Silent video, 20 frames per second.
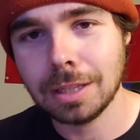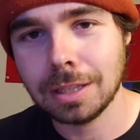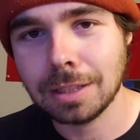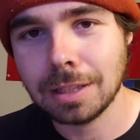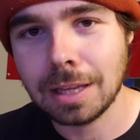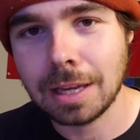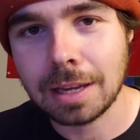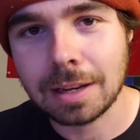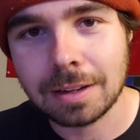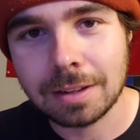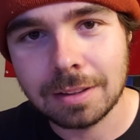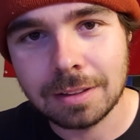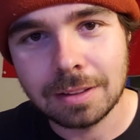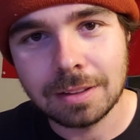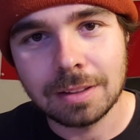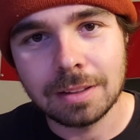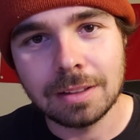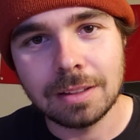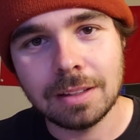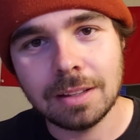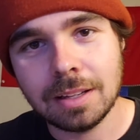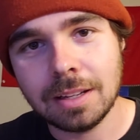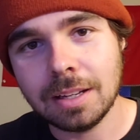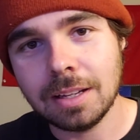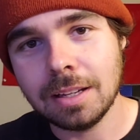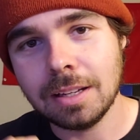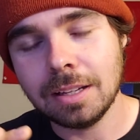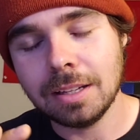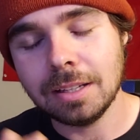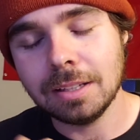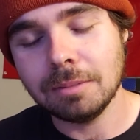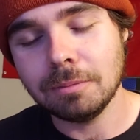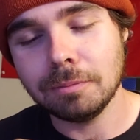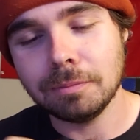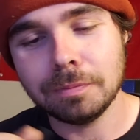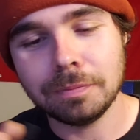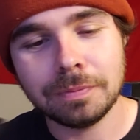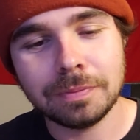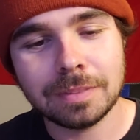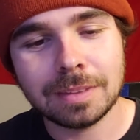like that.
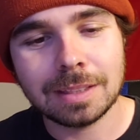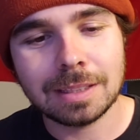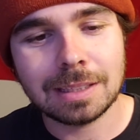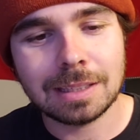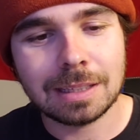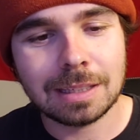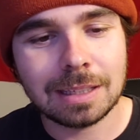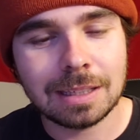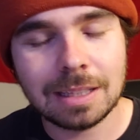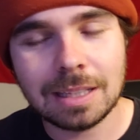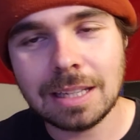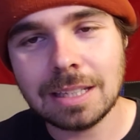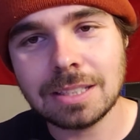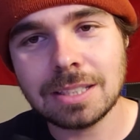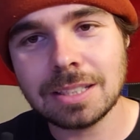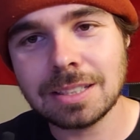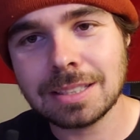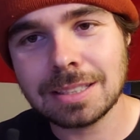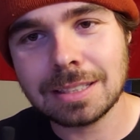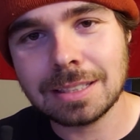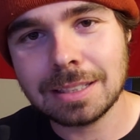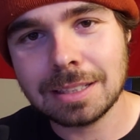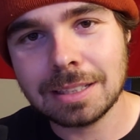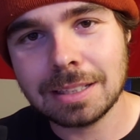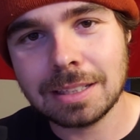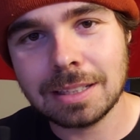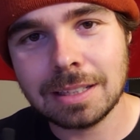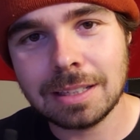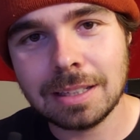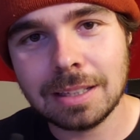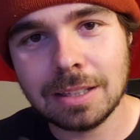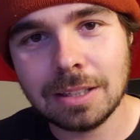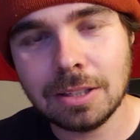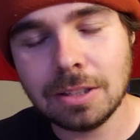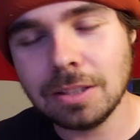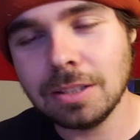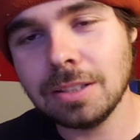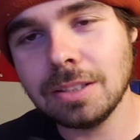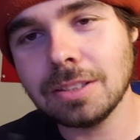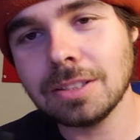Um, it's just you
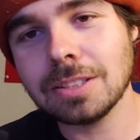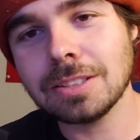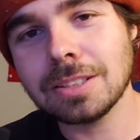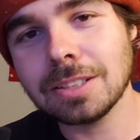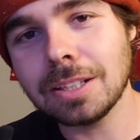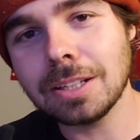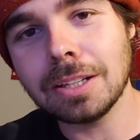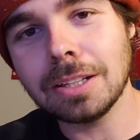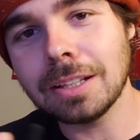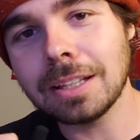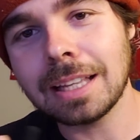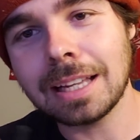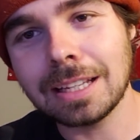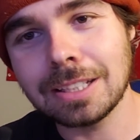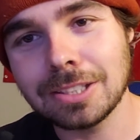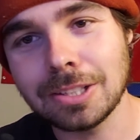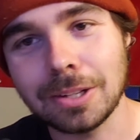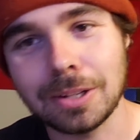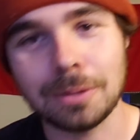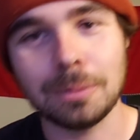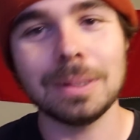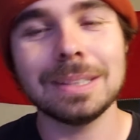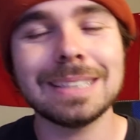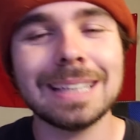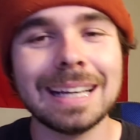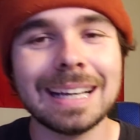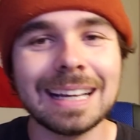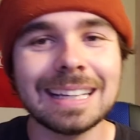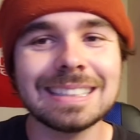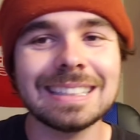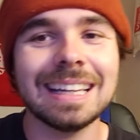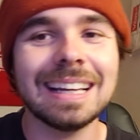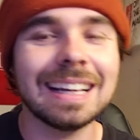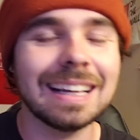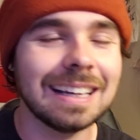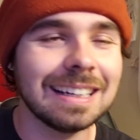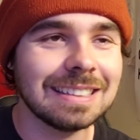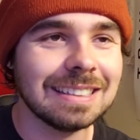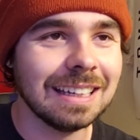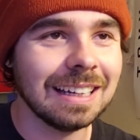you're just gonna look like a joker. It's like it's like
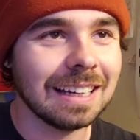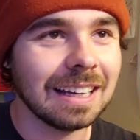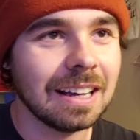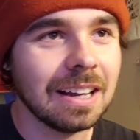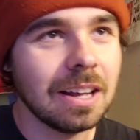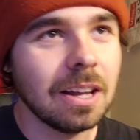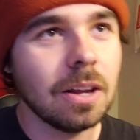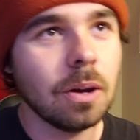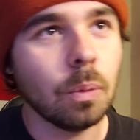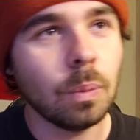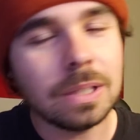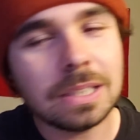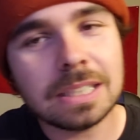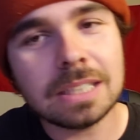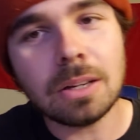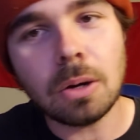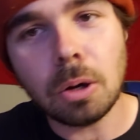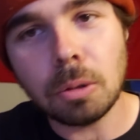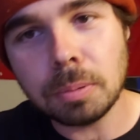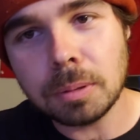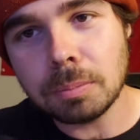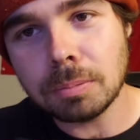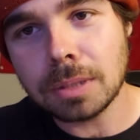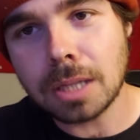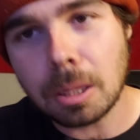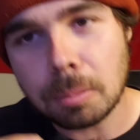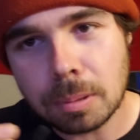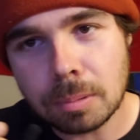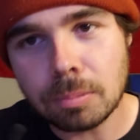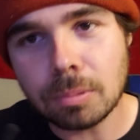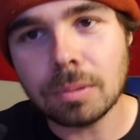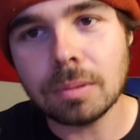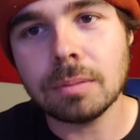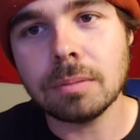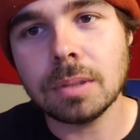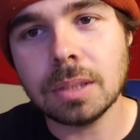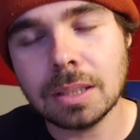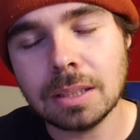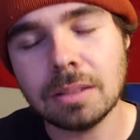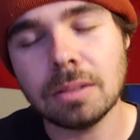it's like we see old people now. People
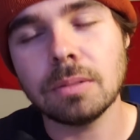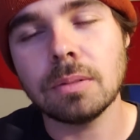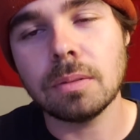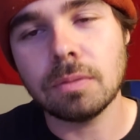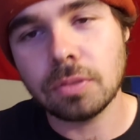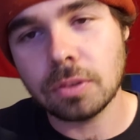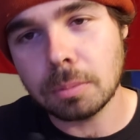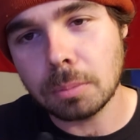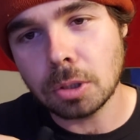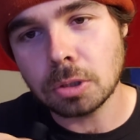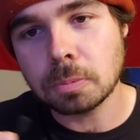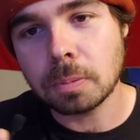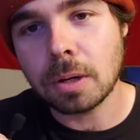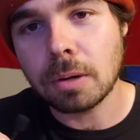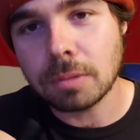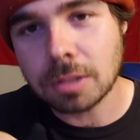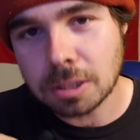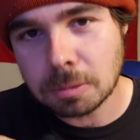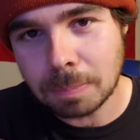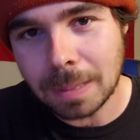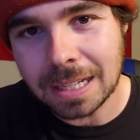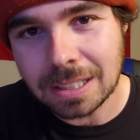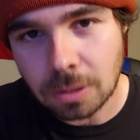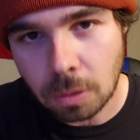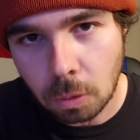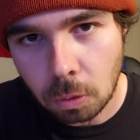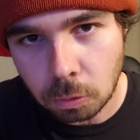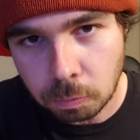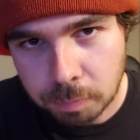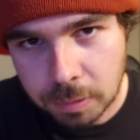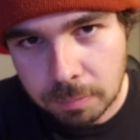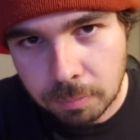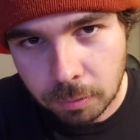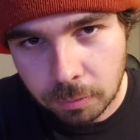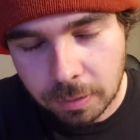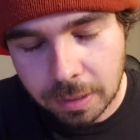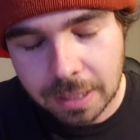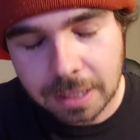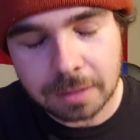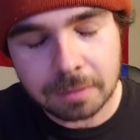you know for the most part respect old people,
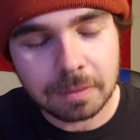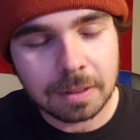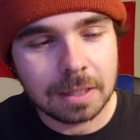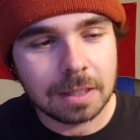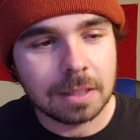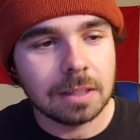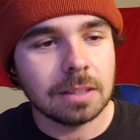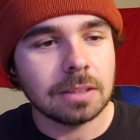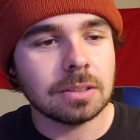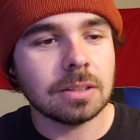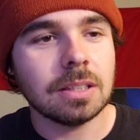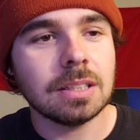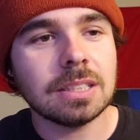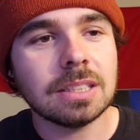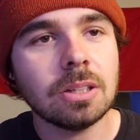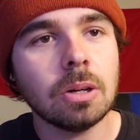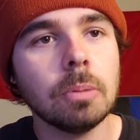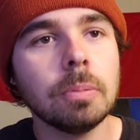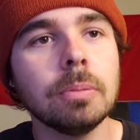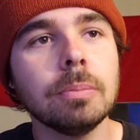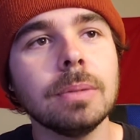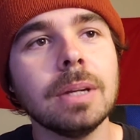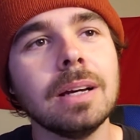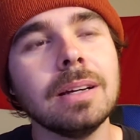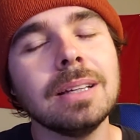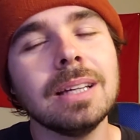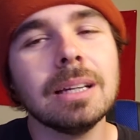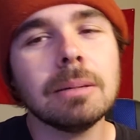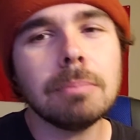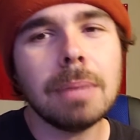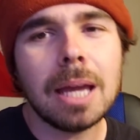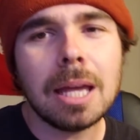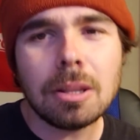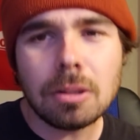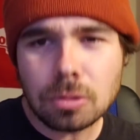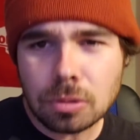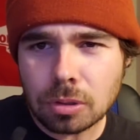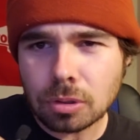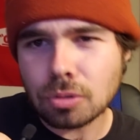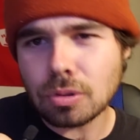right? So you see old people now, you're like, man,
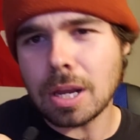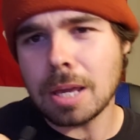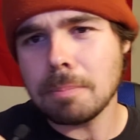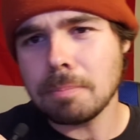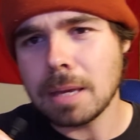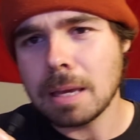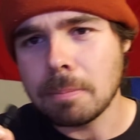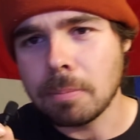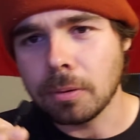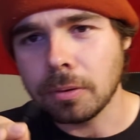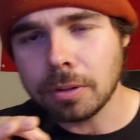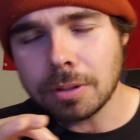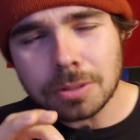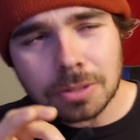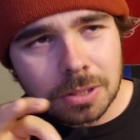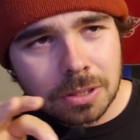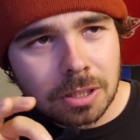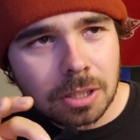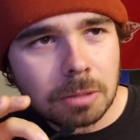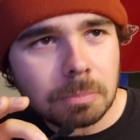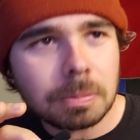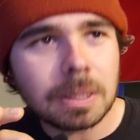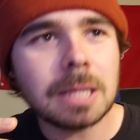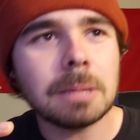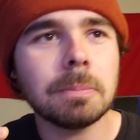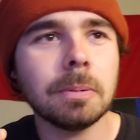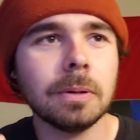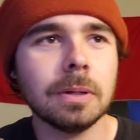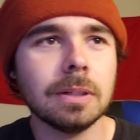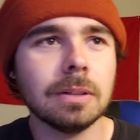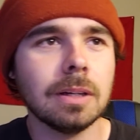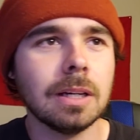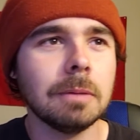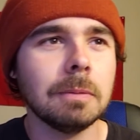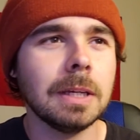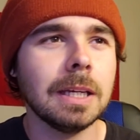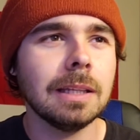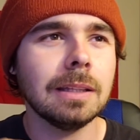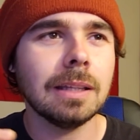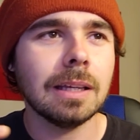those are great people. Those are good people. You know what I
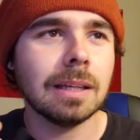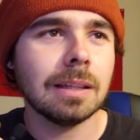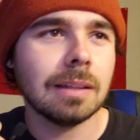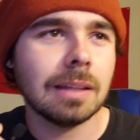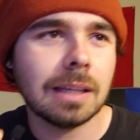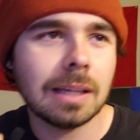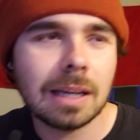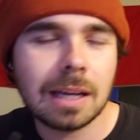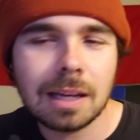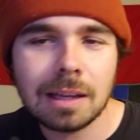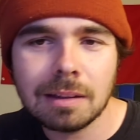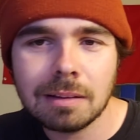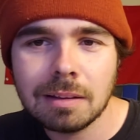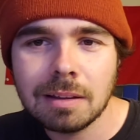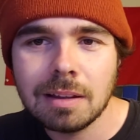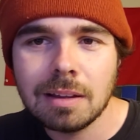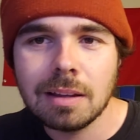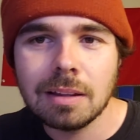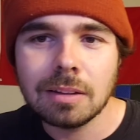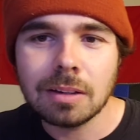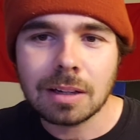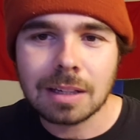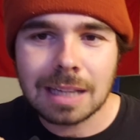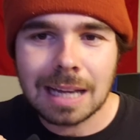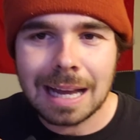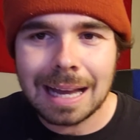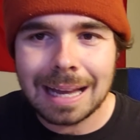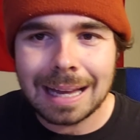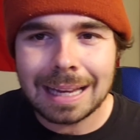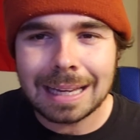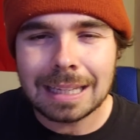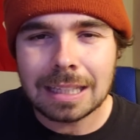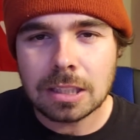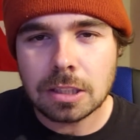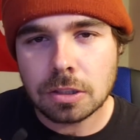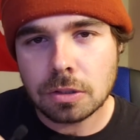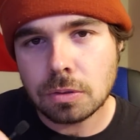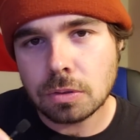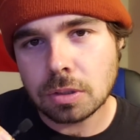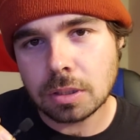mean? They they got they're
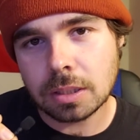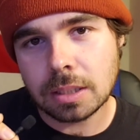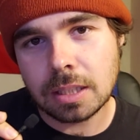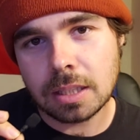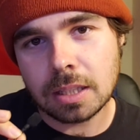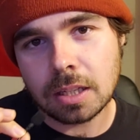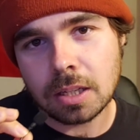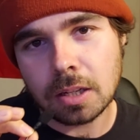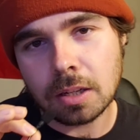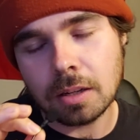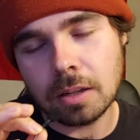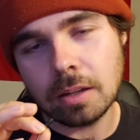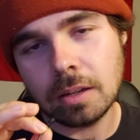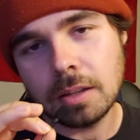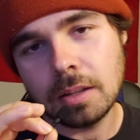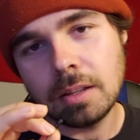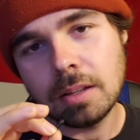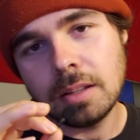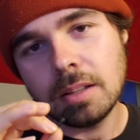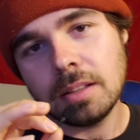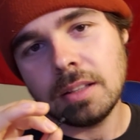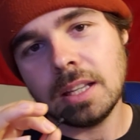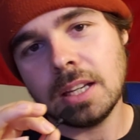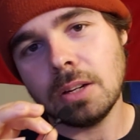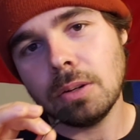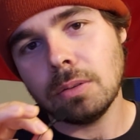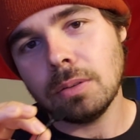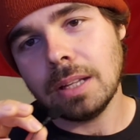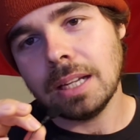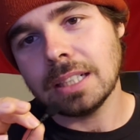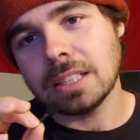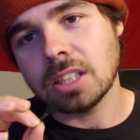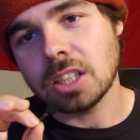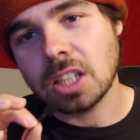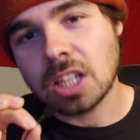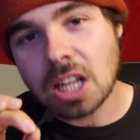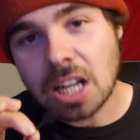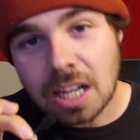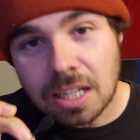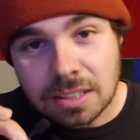kind usually. They're they don't like to
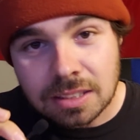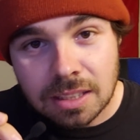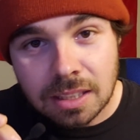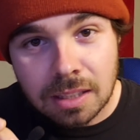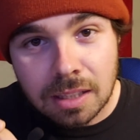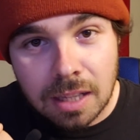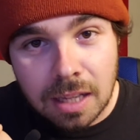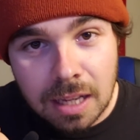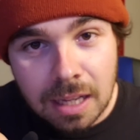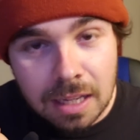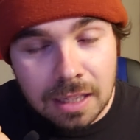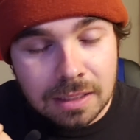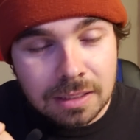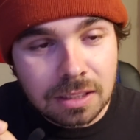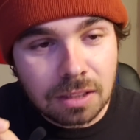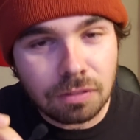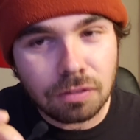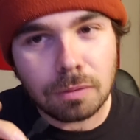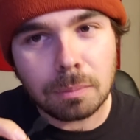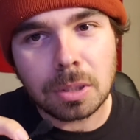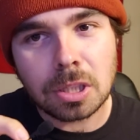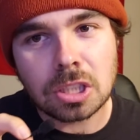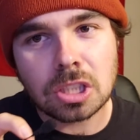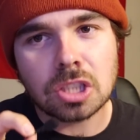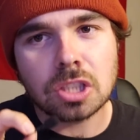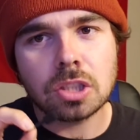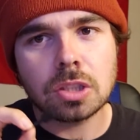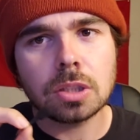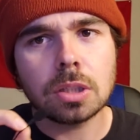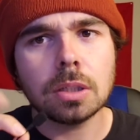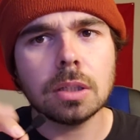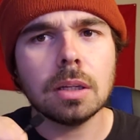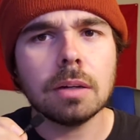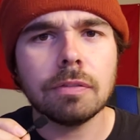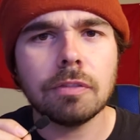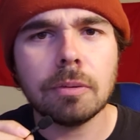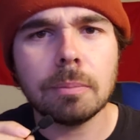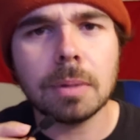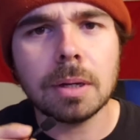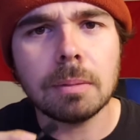cuss a lot. They're from a they're
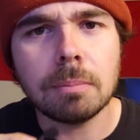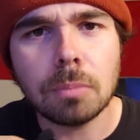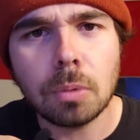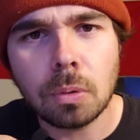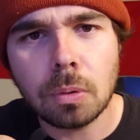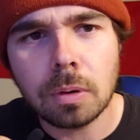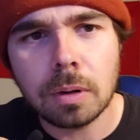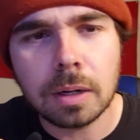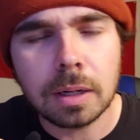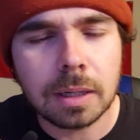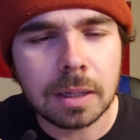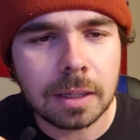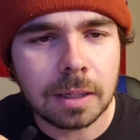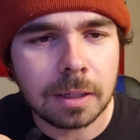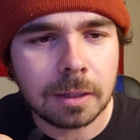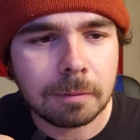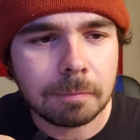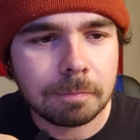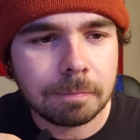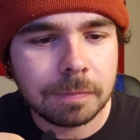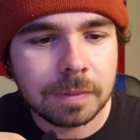from a more uh,